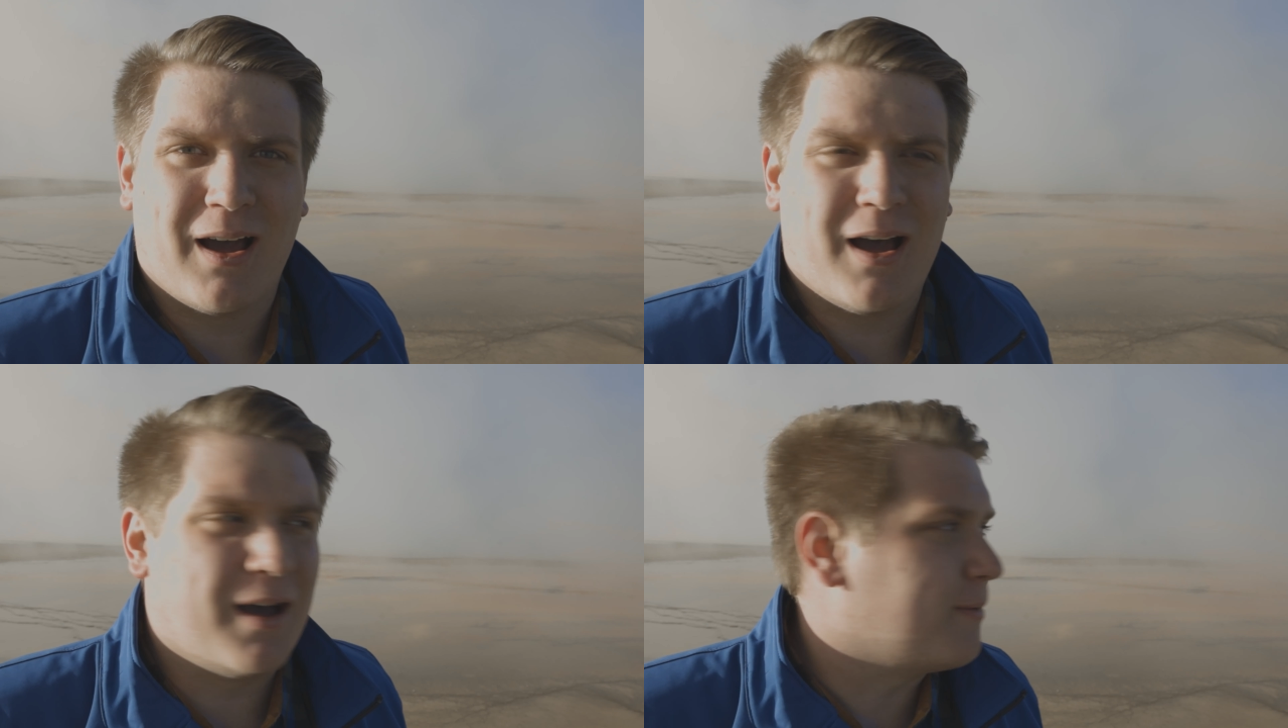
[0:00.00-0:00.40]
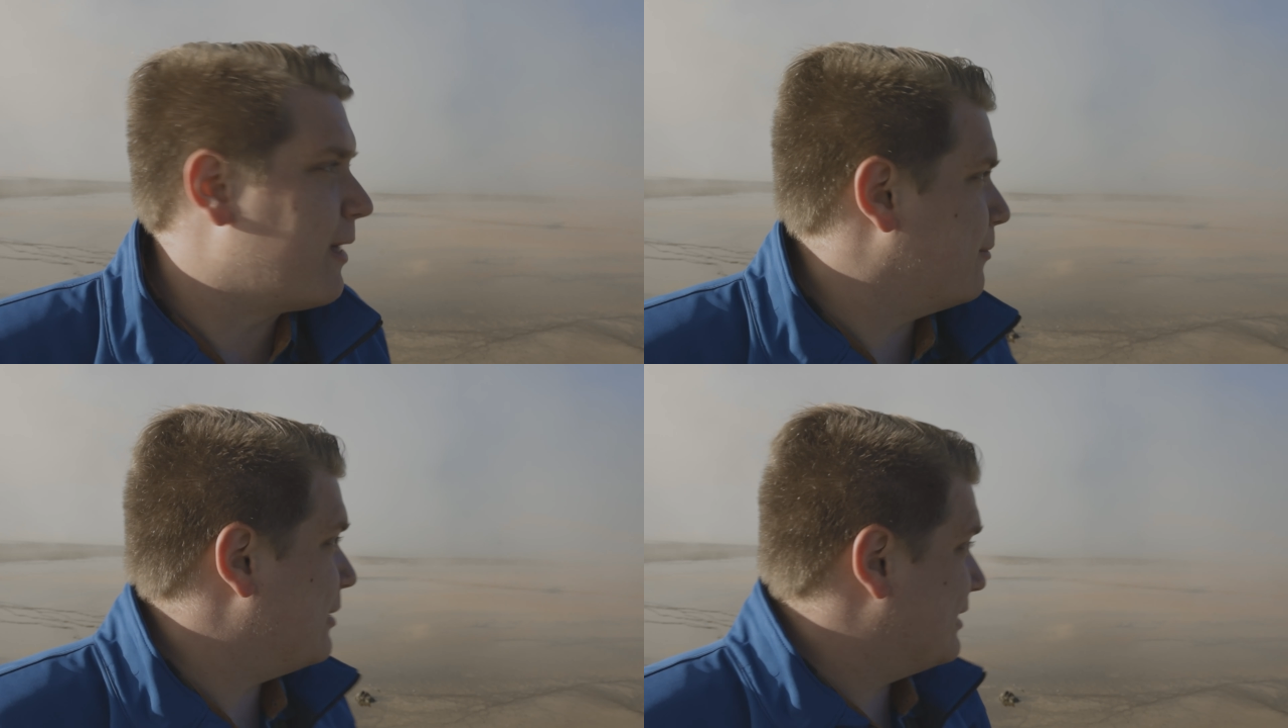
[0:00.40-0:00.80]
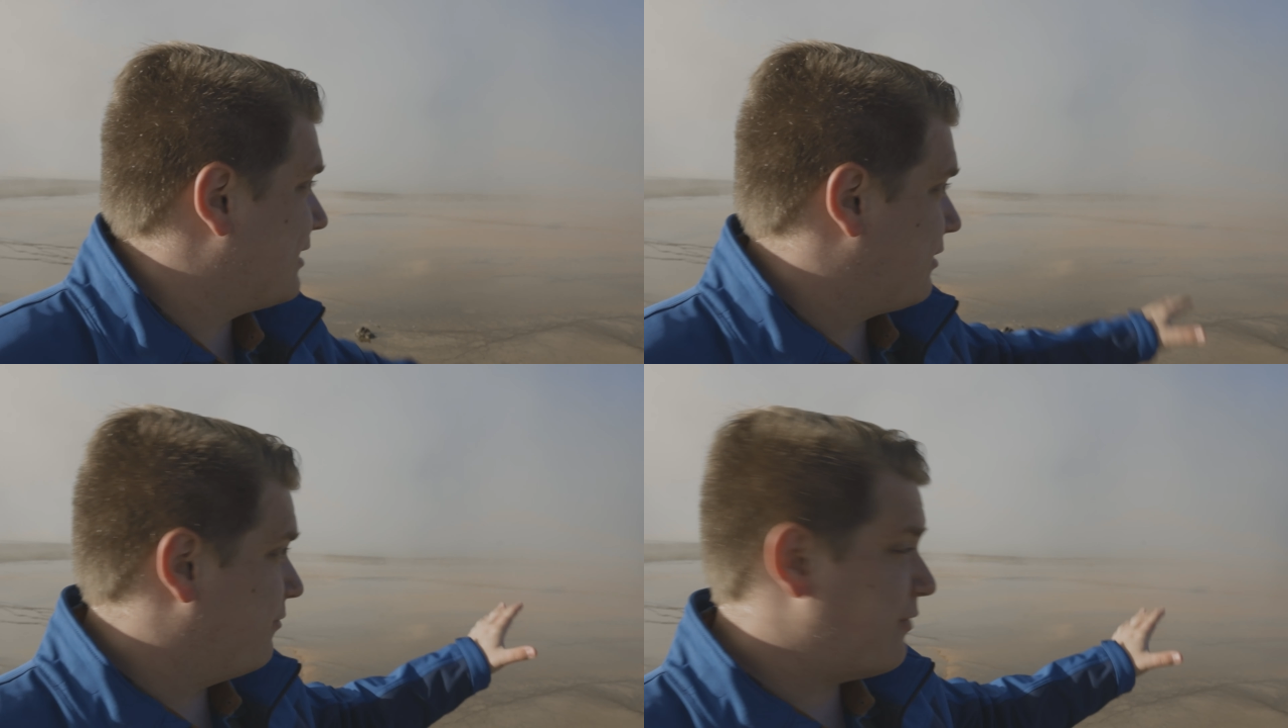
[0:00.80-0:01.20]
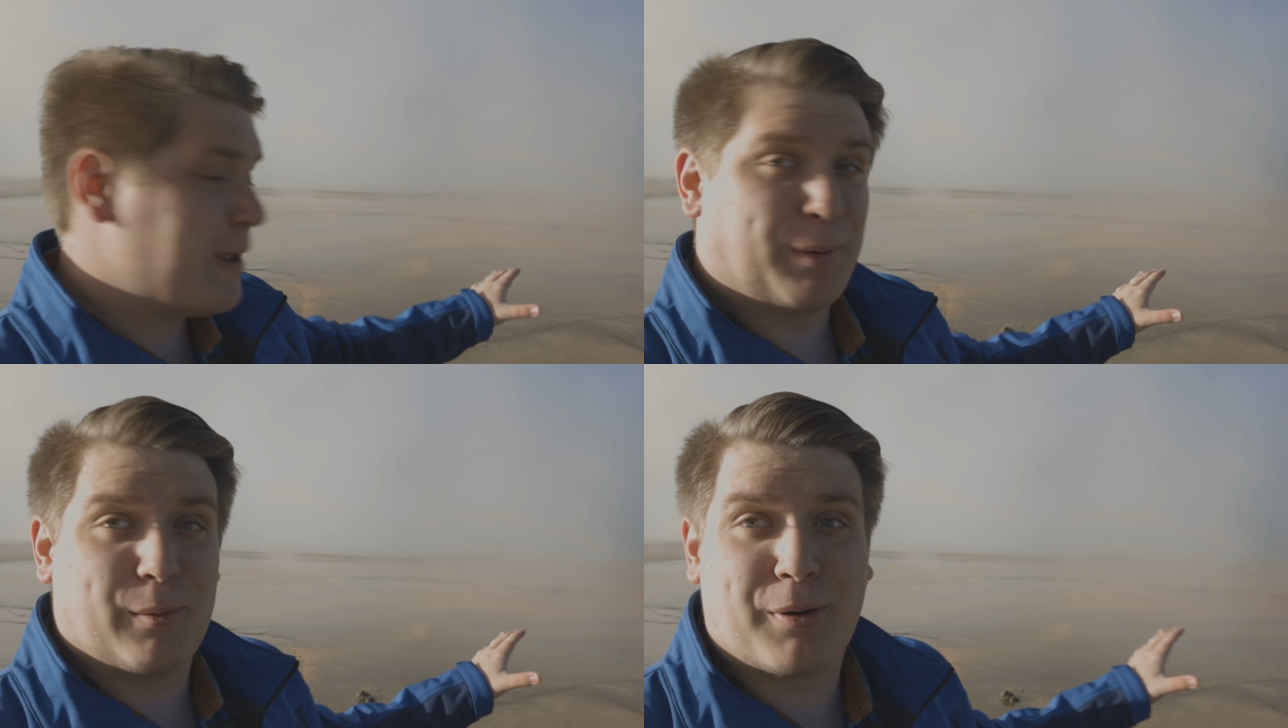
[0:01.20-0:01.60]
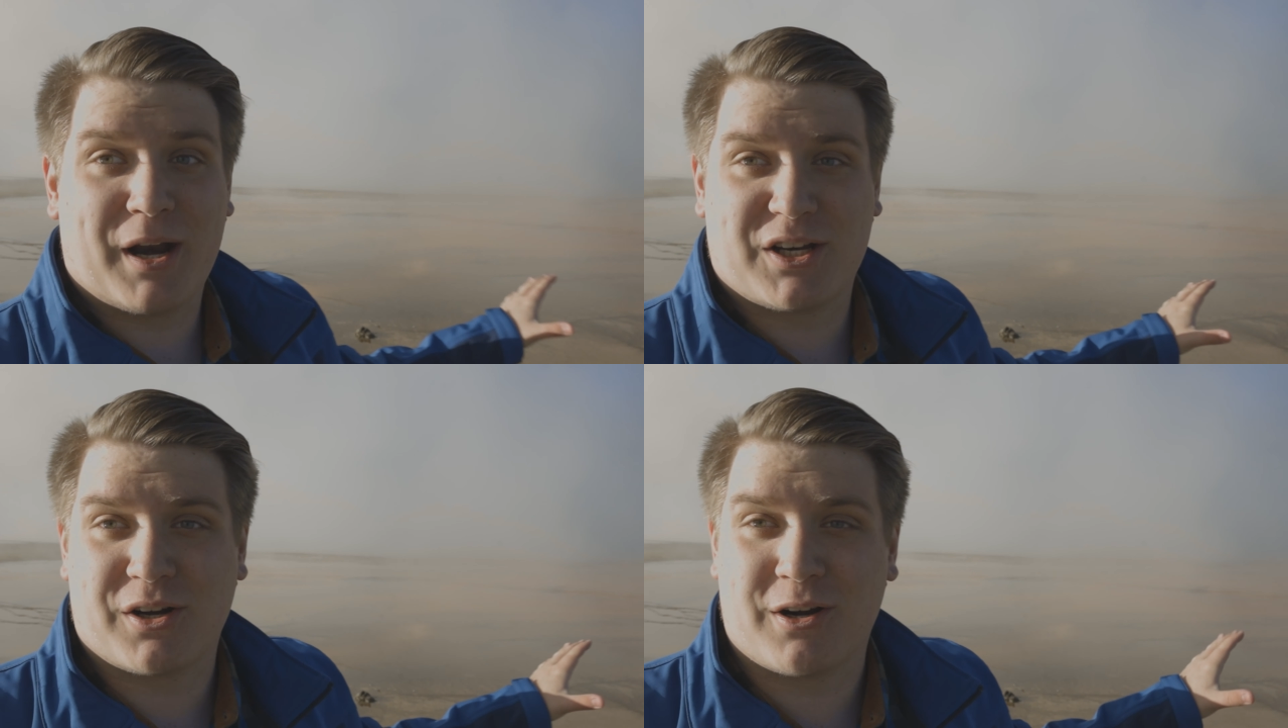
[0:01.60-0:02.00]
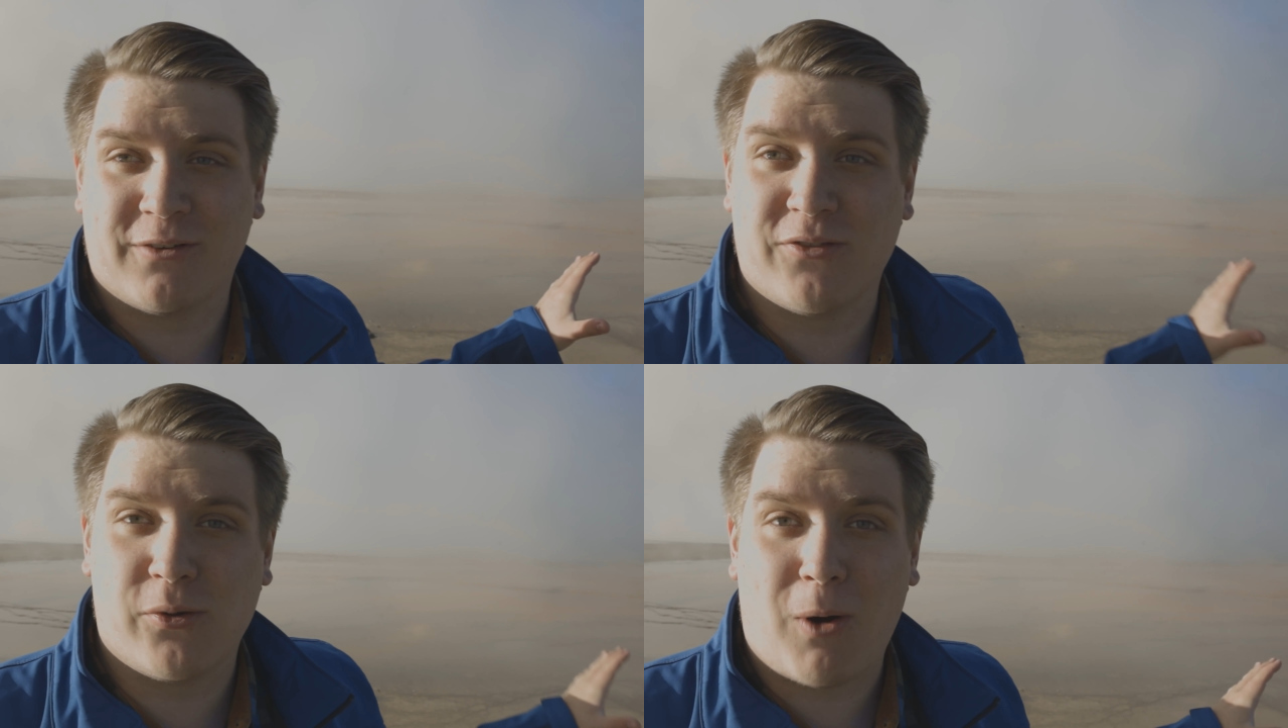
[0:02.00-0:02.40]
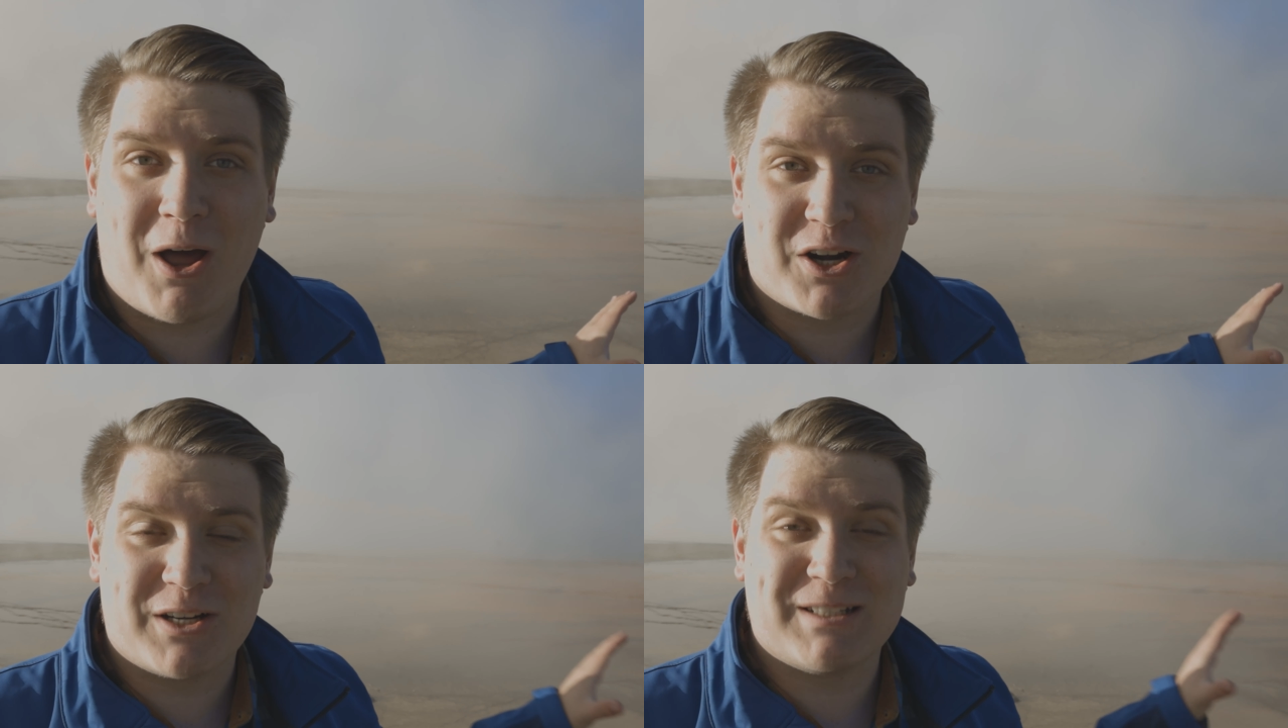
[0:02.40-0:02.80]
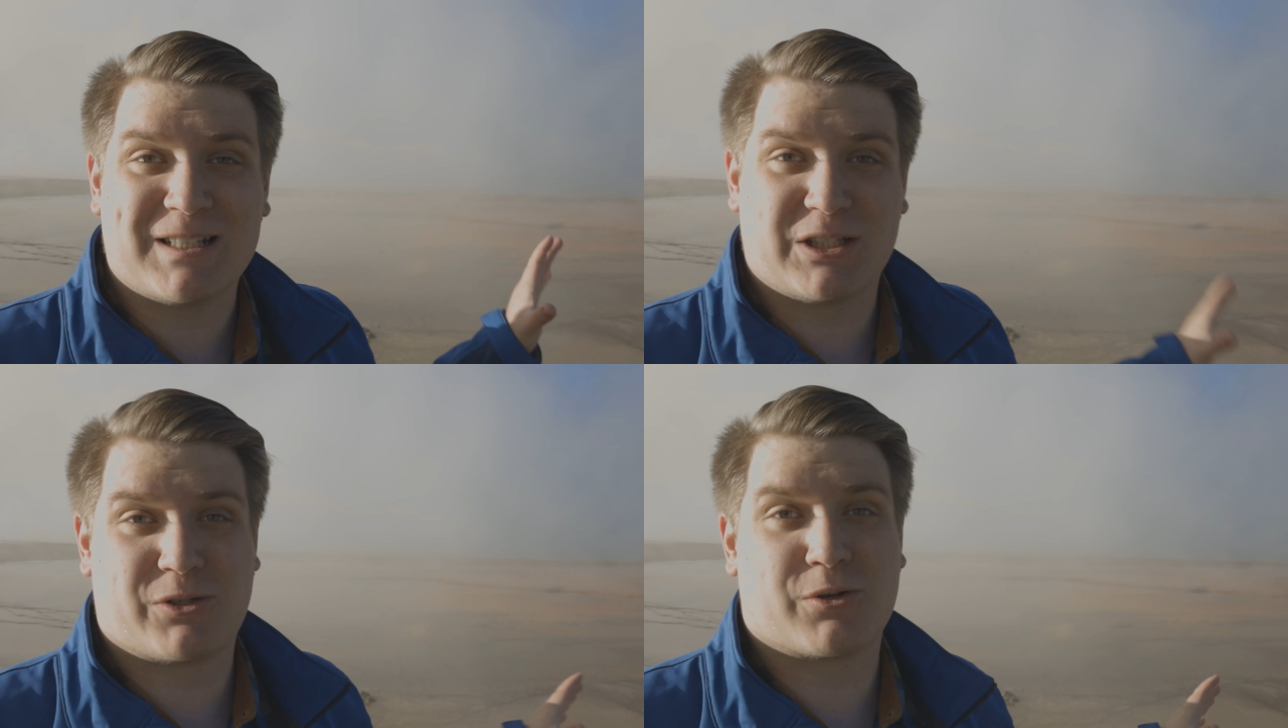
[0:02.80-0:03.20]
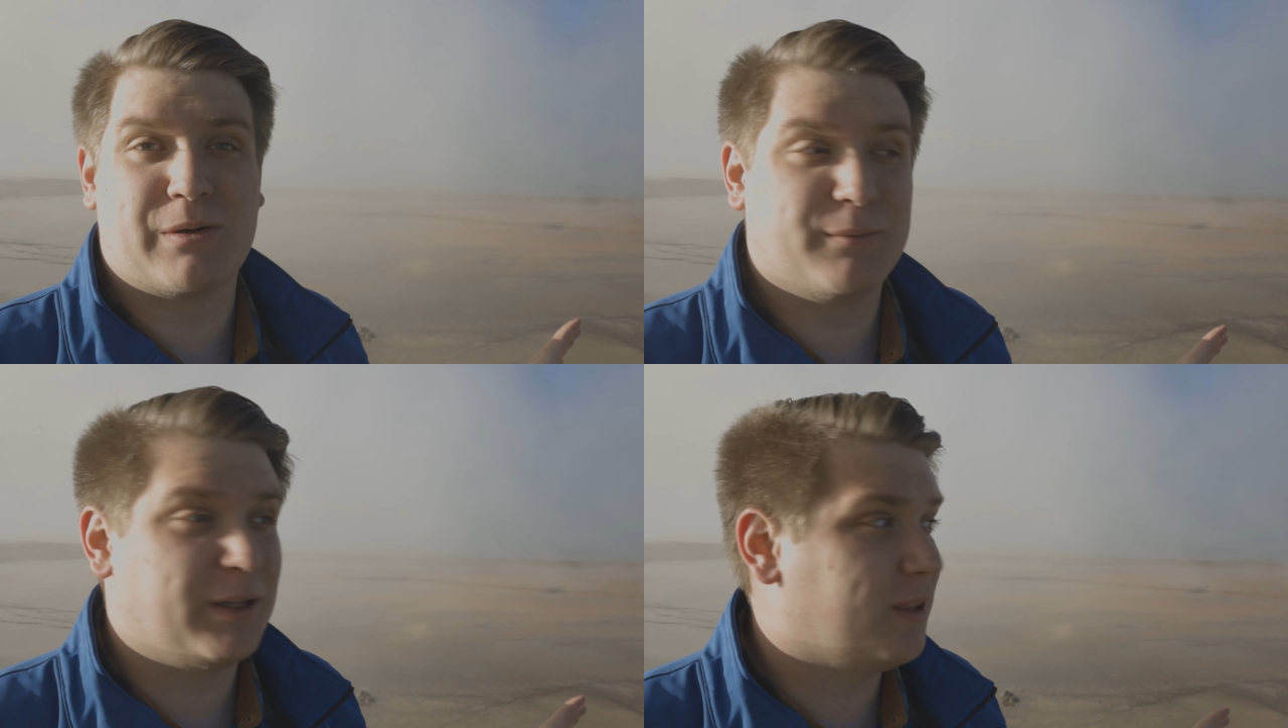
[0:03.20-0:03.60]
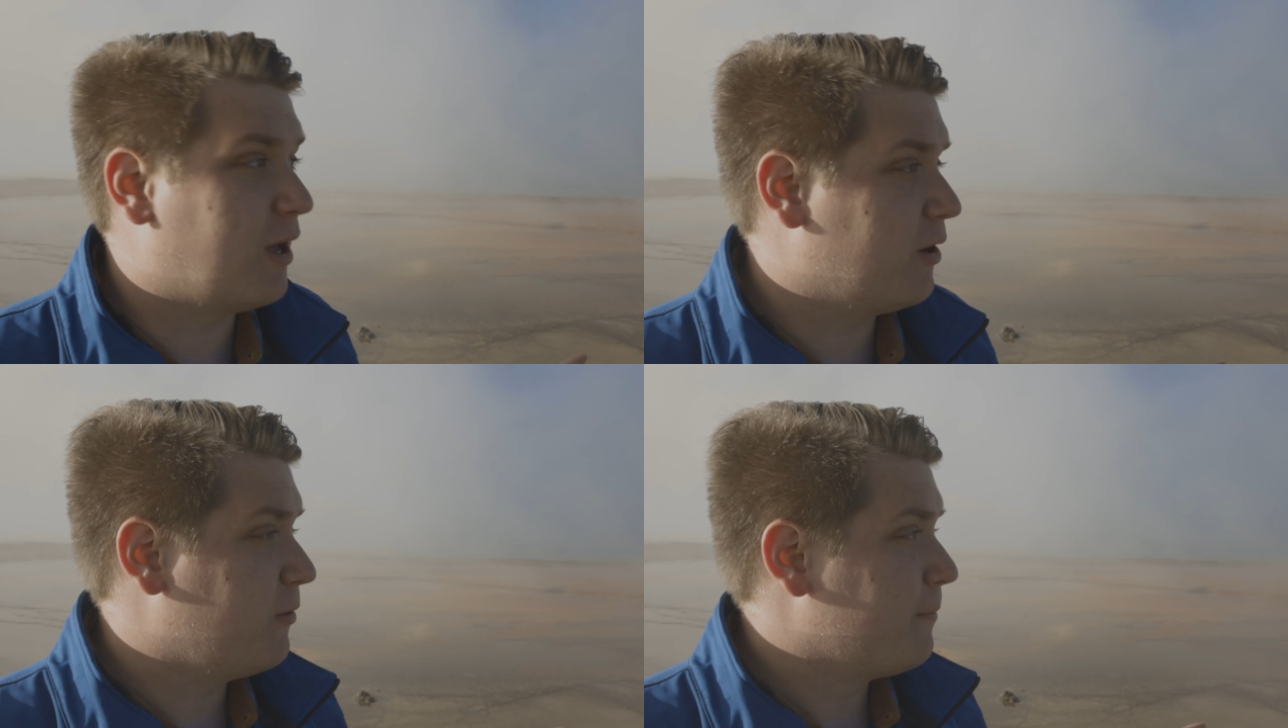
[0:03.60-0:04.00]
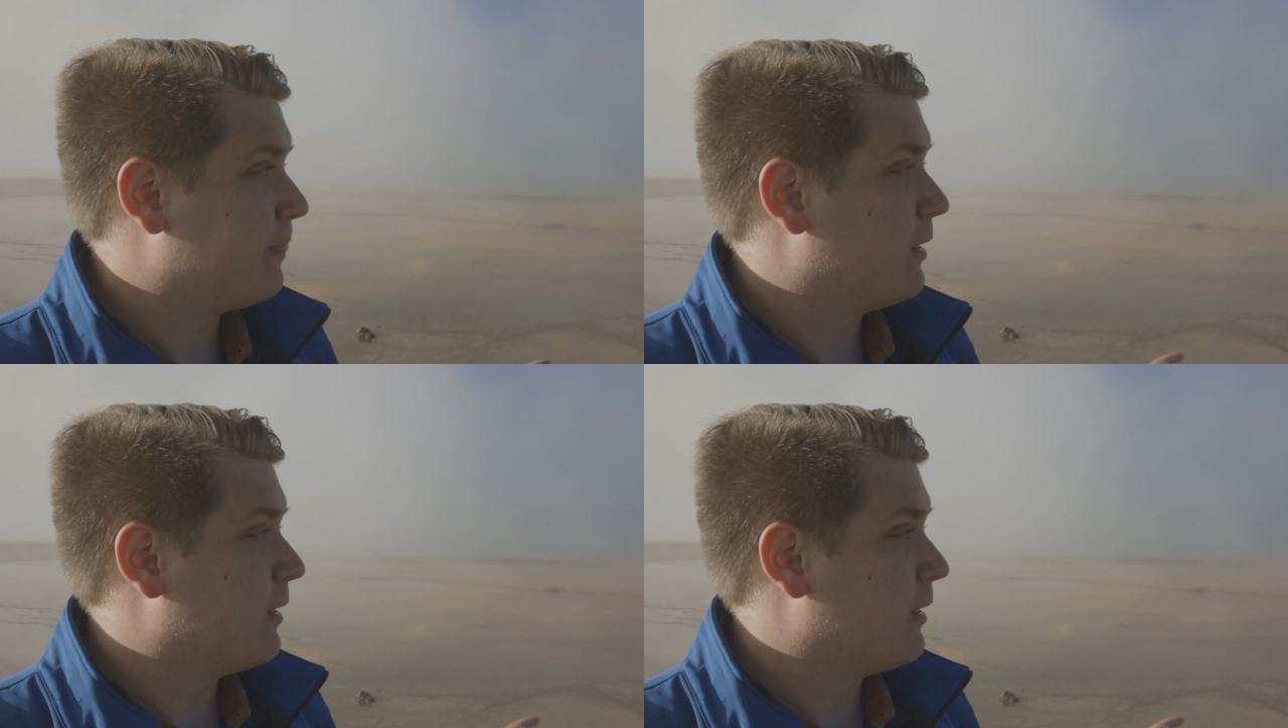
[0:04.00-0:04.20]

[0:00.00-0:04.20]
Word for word: Uh, that means that the vapor pressure of the water is extremely low,